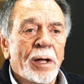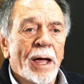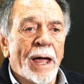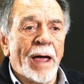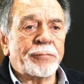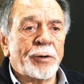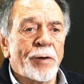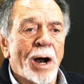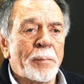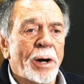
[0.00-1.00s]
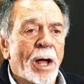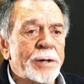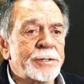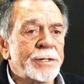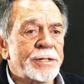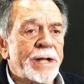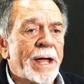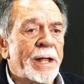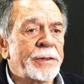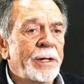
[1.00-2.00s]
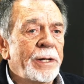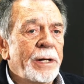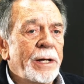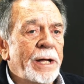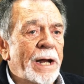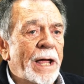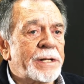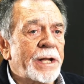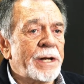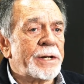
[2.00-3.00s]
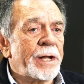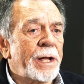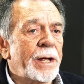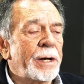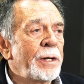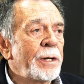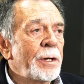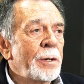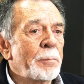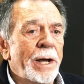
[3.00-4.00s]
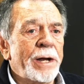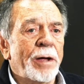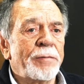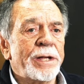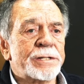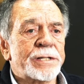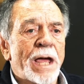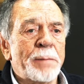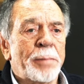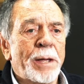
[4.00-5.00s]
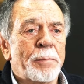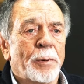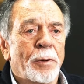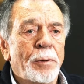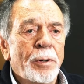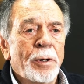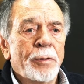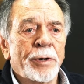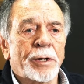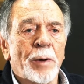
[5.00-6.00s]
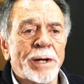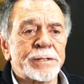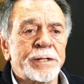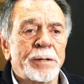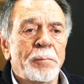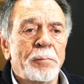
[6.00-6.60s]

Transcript: After Robert Hodgen's death in eighteen ten, many of these same people requested